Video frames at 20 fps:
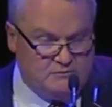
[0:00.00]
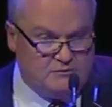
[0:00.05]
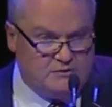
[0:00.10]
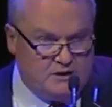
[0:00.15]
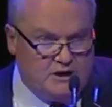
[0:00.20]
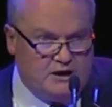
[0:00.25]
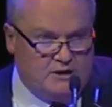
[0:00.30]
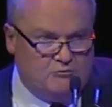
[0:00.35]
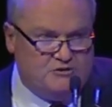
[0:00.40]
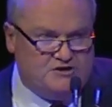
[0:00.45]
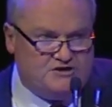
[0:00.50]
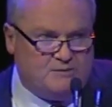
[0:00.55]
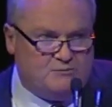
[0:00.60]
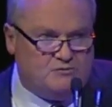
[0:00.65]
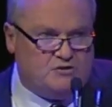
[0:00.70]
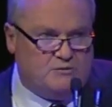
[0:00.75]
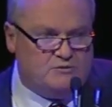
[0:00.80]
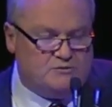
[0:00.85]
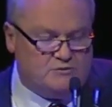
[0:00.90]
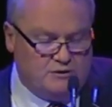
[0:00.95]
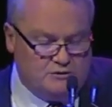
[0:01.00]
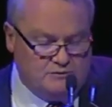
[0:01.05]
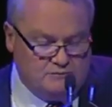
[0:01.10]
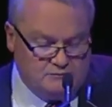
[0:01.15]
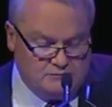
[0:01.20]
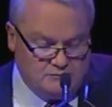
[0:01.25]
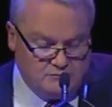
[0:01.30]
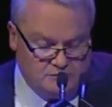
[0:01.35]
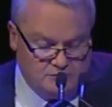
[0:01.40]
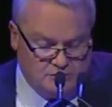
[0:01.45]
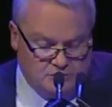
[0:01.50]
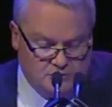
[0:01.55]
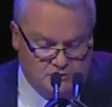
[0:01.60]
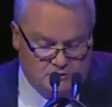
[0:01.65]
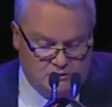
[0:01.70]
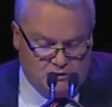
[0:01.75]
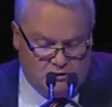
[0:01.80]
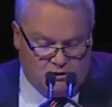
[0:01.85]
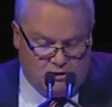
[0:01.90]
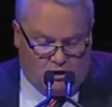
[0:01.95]
And when we lose games,
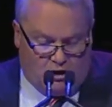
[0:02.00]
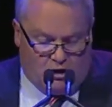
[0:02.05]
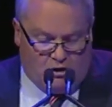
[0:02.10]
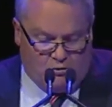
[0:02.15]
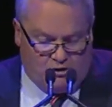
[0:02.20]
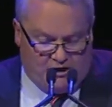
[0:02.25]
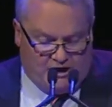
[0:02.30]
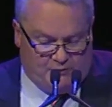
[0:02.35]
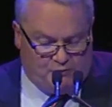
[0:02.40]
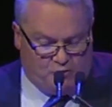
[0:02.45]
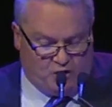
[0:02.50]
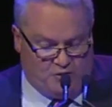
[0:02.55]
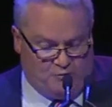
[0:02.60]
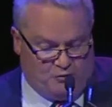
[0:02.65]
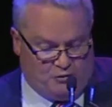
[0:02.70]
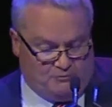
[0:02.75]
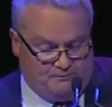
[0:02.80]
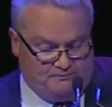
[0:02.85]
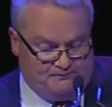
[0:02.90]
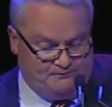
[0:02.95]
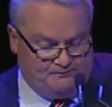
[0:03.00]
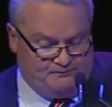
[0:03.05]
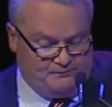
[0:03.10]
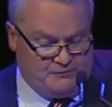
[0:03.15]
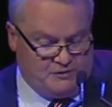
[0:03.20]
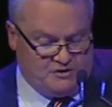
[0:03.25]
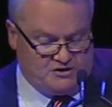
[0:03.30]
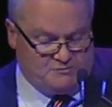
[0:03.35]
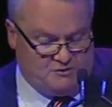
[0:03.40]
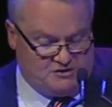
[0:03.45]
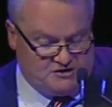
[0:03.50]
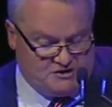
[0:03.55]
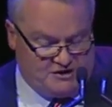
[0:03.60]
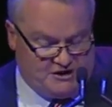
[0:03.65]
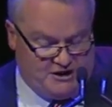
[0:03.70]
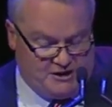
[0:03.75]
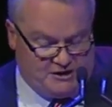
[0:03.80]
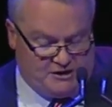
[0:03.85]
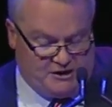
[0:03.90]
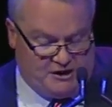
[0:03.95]
even if we lose sometimes by a
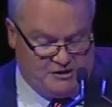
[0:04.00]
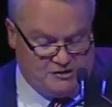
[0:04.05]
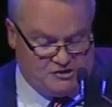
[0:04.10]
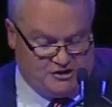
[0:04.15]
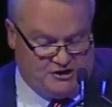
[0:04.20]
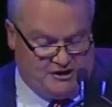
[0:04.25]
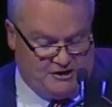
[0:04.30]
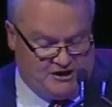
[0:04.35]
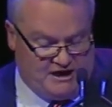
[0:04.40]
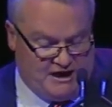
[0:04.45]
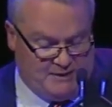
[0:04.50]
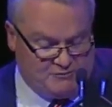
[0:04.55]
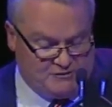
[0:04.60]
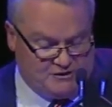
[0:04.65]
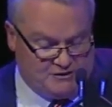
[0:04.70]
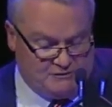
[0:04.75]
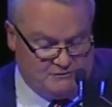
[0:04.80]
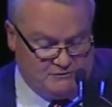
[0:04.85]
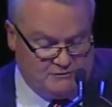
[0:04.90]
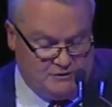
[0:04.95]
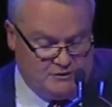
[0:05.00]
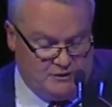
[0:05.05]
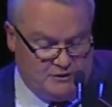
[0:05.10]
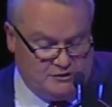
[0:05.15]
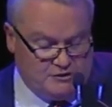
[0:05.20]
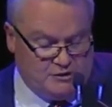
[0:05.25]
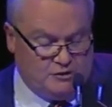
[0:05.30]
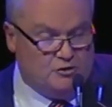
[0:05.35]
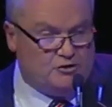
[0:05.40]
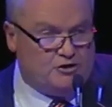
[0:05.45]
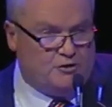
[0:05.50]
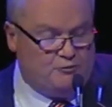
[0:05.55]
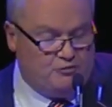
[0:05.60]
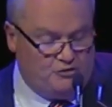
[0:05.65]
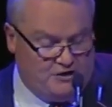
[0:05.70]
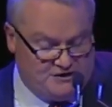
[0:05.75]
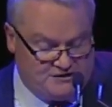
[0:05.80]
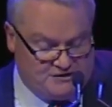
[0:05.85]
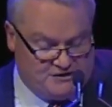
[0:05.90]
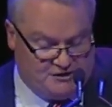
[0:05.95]
substantial margin, and we sometimes will,
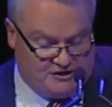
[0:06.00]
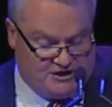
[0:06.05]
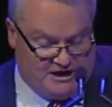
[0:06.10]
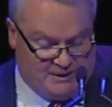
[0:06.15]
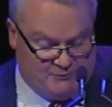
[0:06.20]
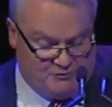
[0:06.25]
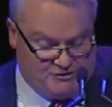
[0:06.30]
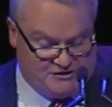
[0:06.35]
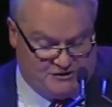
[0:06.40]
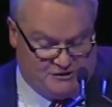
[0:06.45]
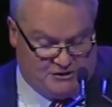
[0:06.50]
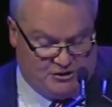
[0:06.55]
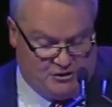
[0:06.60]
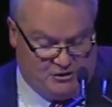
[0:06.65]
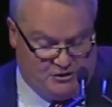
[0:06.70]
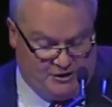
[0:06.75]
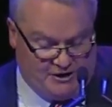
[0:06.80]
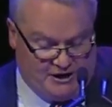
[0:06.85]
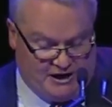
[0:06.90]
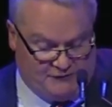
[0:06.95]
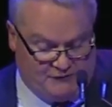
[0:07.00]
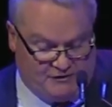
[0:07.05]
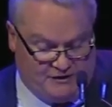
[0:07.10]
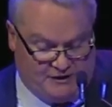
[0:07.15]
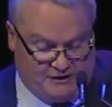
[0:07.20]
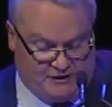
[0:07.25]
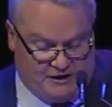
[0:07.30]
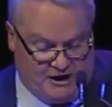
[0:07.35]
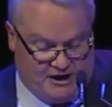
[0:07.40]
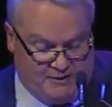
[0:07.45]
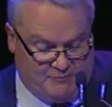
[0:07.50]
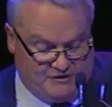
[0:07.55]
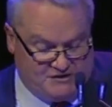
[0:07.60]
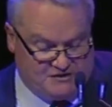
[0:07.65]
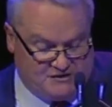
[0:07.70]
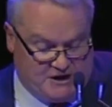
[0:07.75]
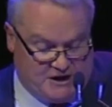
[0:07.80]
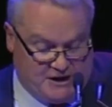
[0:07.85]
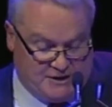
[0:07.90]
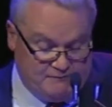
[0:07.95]
I want our people,
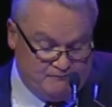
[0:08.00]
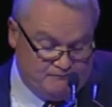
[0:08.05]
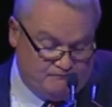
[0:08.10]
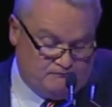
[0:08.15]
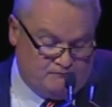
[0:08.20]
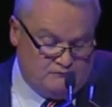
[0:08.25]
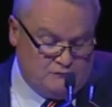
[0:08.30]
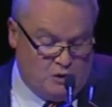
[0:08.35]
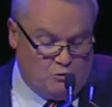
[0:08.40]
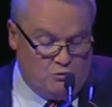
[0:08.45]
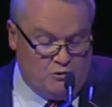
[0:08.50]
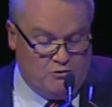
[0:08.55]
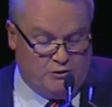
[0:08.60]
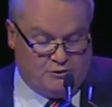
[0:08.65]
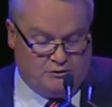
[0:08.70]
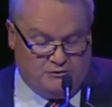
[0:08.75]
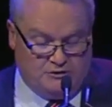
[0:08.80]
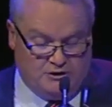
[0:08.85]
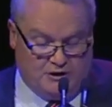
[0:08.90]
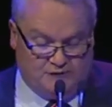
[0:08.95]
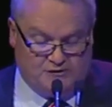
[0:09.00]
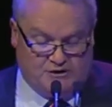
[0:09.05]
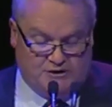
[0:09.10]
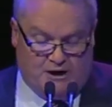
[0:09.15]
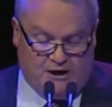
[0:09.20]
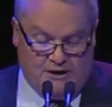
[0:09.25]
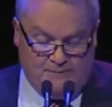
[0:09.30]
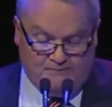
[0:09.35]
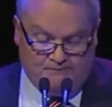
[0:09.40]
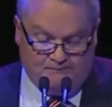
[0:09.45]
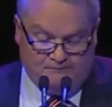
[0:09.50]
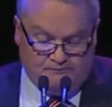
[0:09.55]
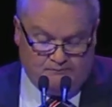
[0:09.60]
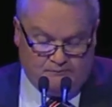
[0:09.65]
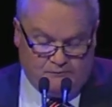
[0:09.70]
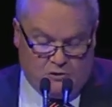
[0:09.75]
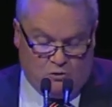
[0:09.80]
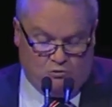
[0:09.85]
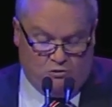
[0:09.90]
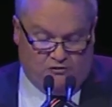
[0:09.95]
especially our coach and our captain,
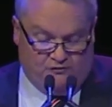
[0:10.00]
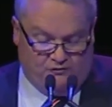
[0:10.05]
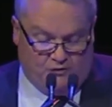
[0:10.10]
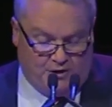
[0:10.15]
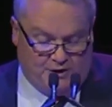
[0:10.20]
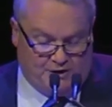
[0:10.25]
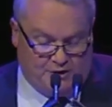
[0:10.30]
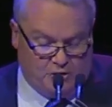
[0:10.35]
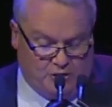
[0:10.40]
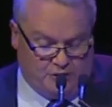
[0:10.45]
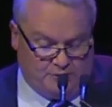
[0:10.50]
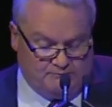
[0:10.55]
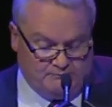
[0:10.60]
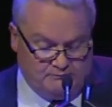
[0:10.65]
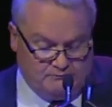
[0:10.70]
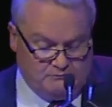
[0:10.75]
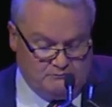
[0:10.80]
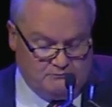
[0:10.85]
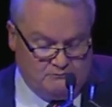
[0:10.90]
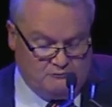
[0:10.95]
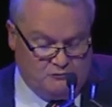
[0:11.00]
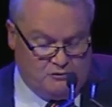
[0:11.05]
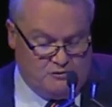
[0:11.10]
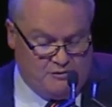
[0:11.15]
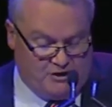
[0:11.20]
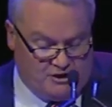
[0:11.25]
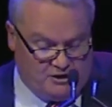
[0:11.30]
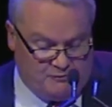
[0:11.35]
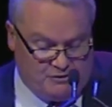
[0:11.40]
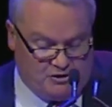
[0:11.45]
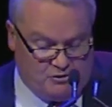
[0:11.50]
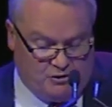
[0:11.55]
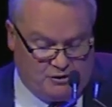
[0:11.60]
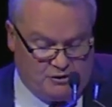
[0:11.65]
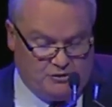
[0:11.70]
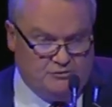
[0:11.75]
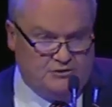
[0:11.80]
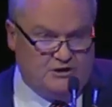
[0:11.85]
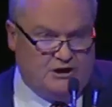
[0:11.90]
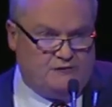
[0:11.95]
to look the press and the cameras in the eye
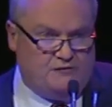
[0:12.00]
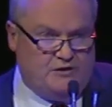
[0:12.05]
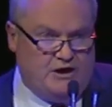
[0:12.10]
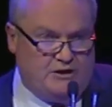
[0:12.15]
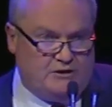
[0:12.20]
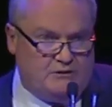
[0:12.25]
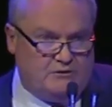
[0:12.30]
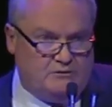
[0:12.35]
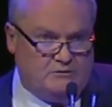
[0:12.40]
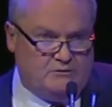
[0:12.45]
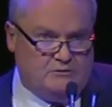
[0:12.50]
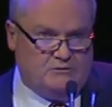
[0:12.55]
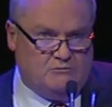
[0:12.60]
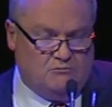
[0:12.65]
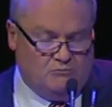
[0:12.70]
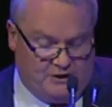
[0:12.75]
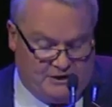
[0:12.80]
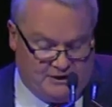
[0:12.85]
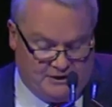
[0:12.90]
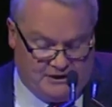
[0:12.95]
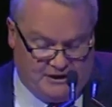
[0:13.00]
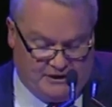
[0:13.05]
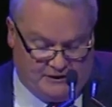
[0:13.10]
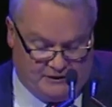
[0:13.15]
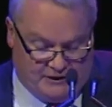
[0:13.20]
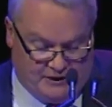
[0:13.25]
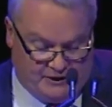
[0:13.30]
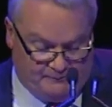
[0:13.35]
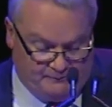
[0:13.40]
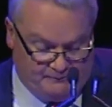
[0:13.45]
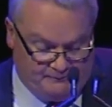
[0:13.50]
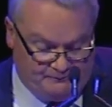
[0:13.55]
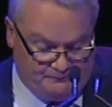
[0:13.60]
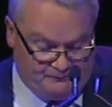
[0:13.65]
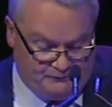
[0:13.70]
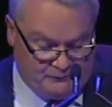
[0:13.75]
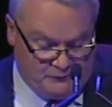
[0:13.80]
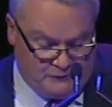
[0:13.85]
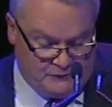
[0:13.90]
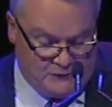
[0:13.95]
after that game and say, we weren't good enough
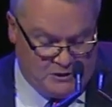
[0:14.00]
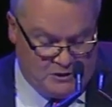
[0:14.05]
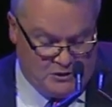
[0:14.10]
today,